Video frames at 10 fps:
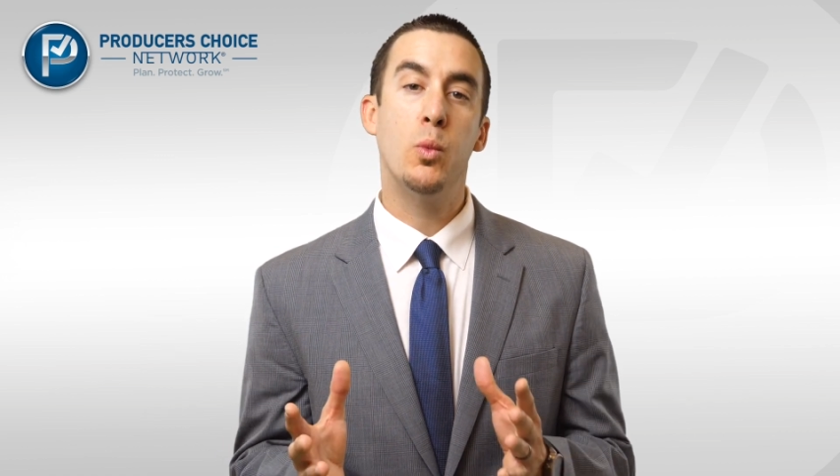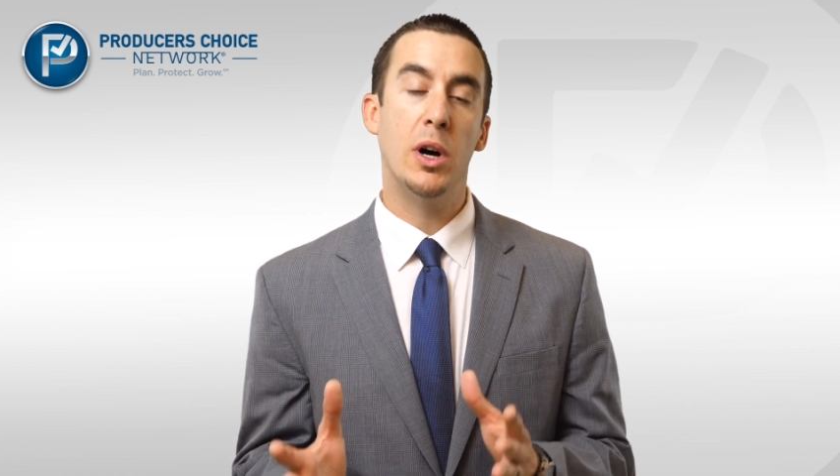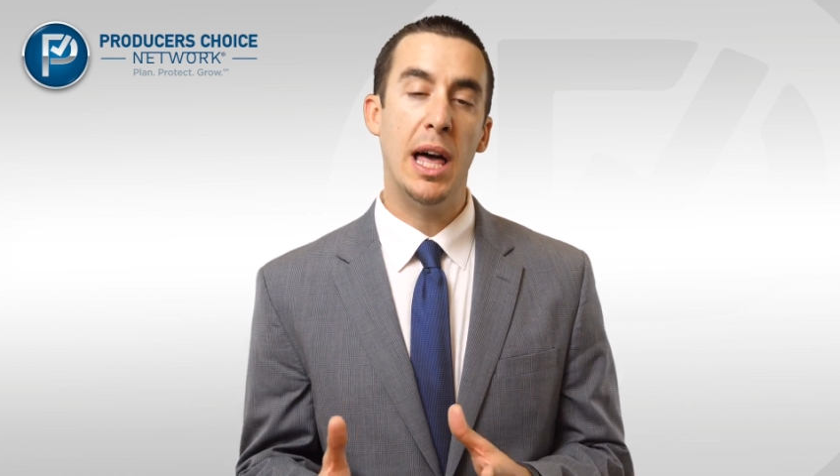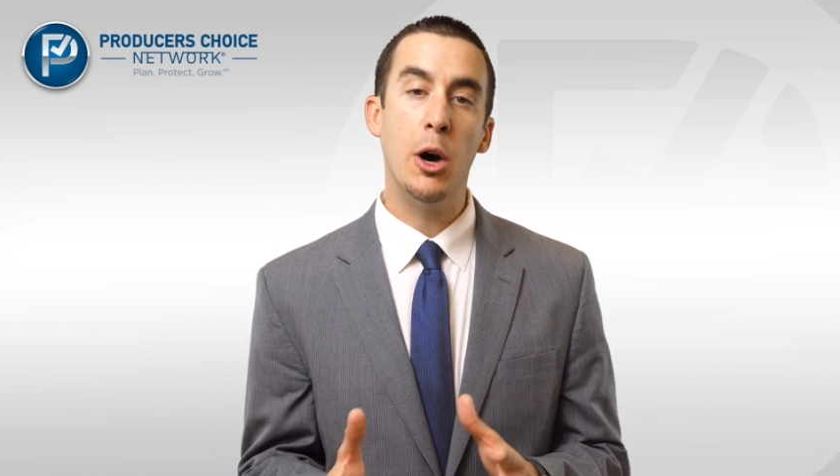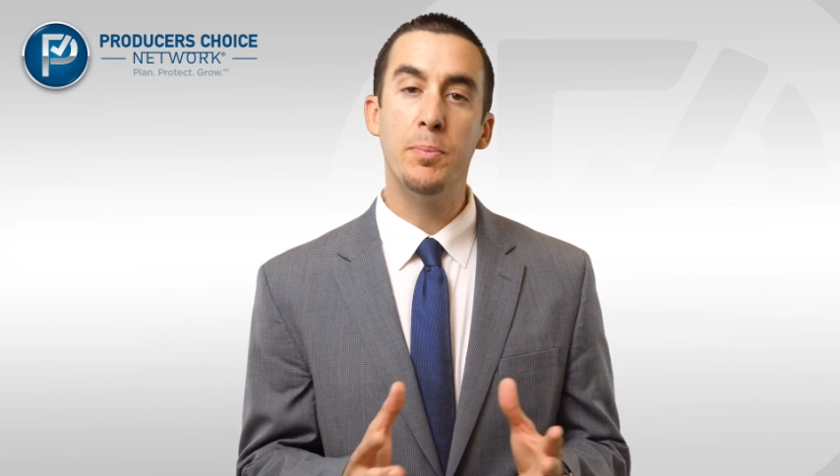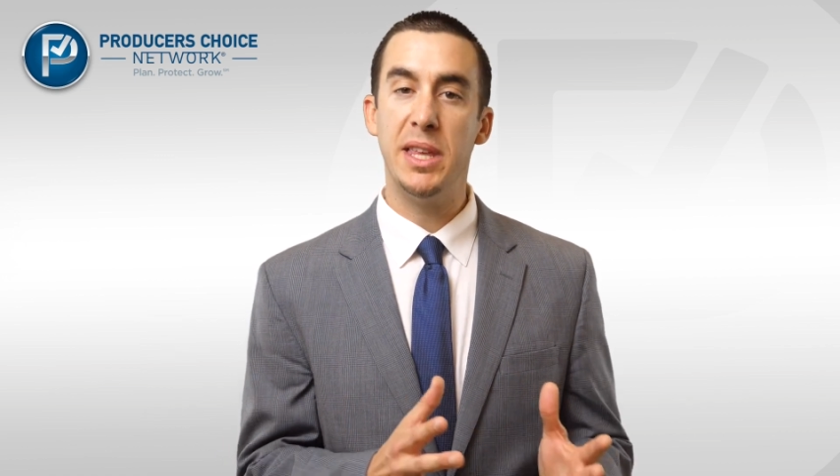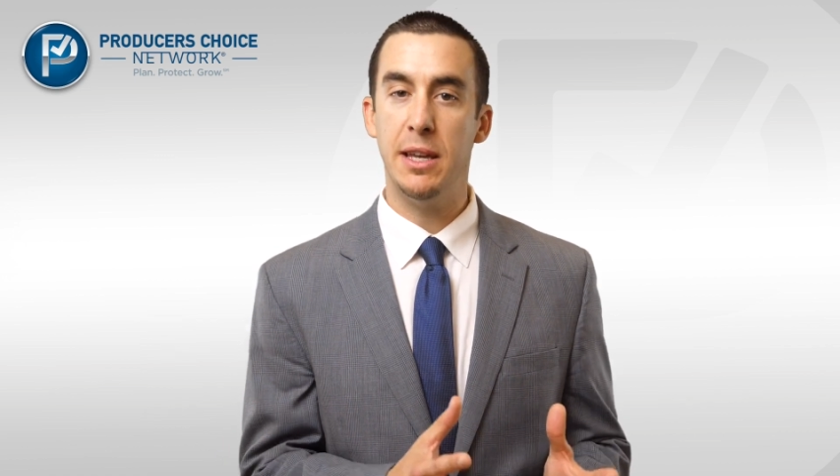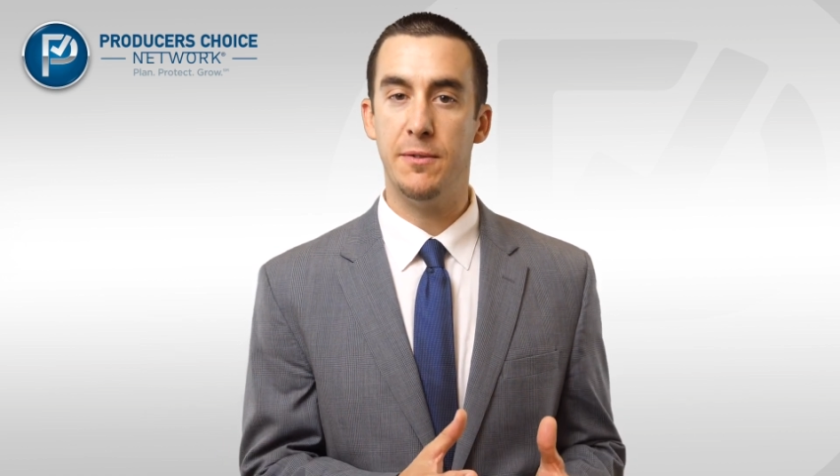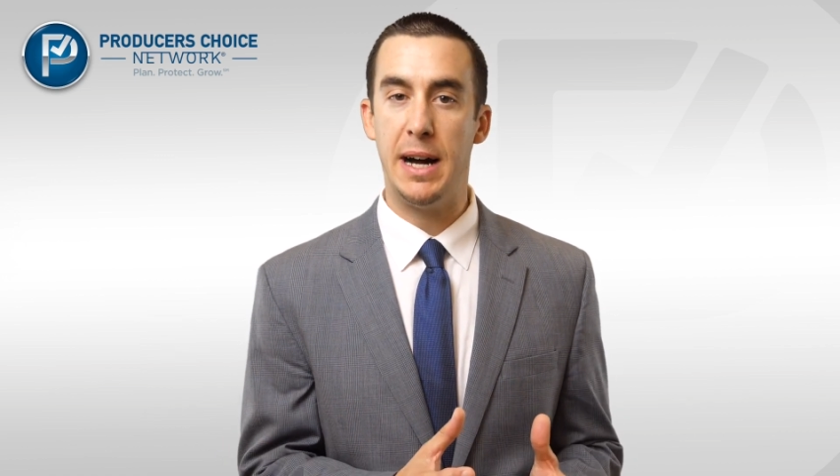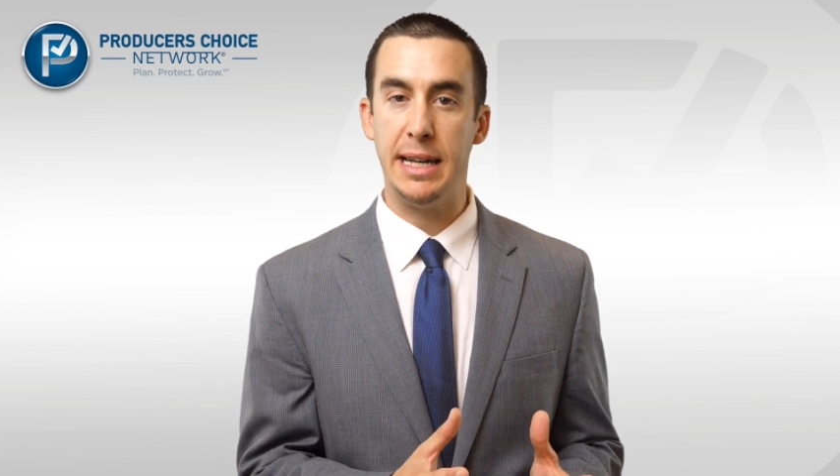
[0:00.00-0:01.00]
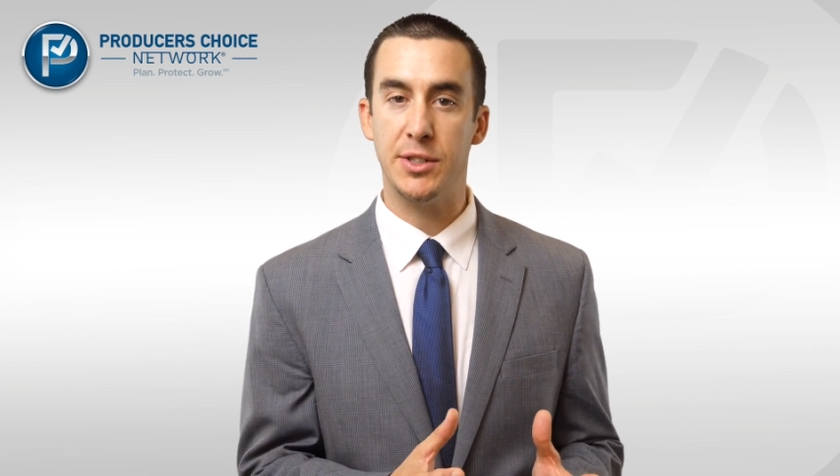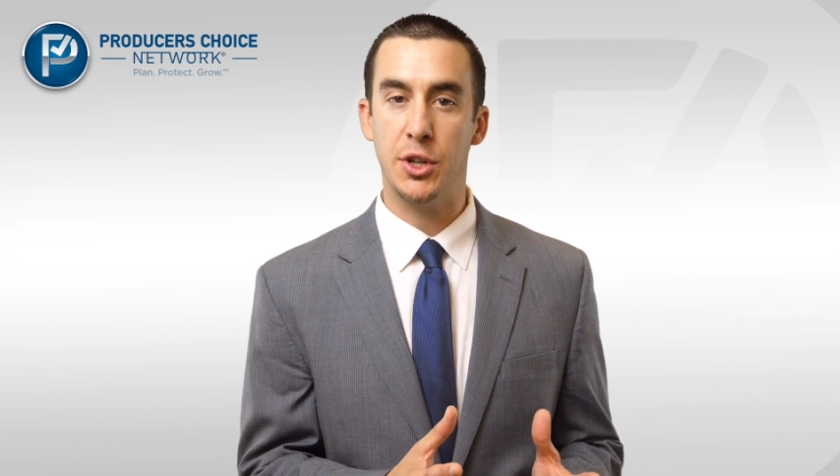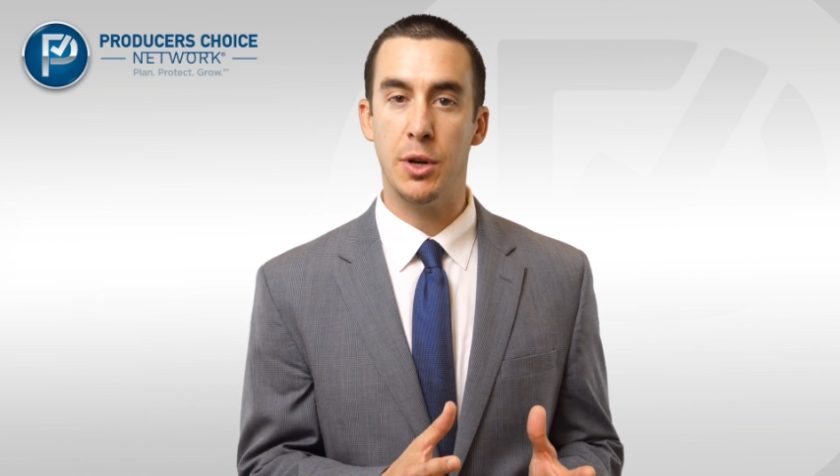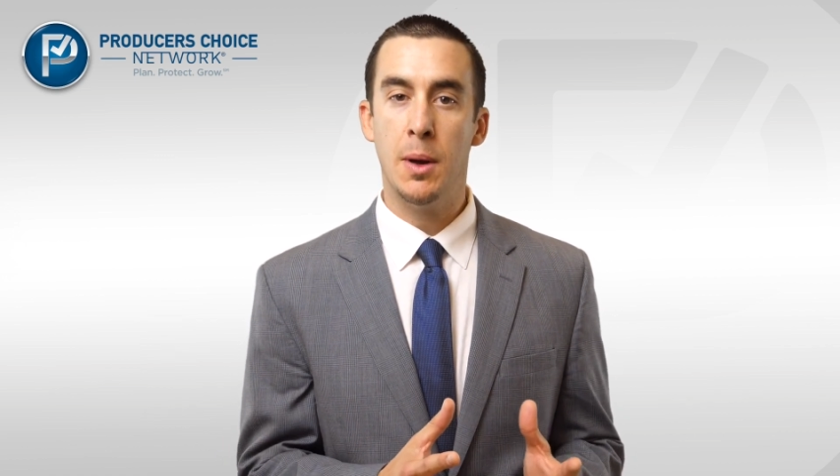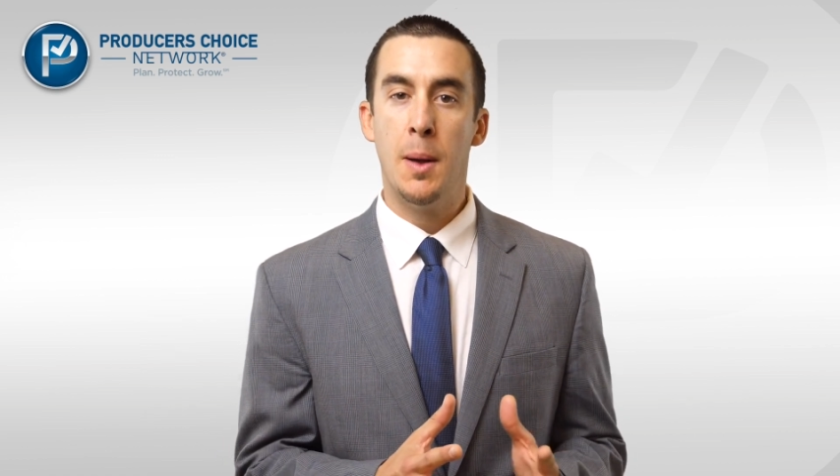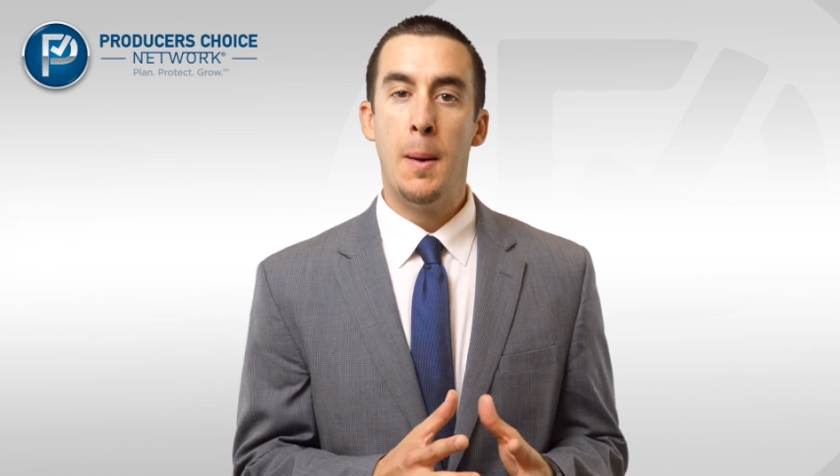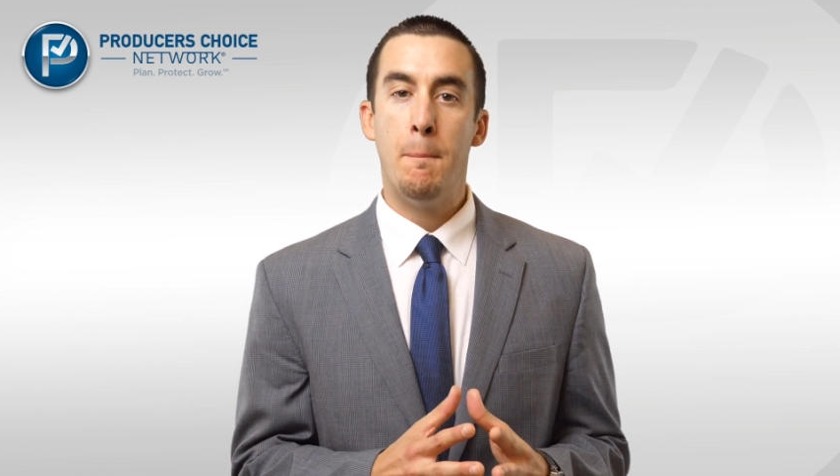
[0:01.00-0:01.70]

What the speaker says: will help the advisor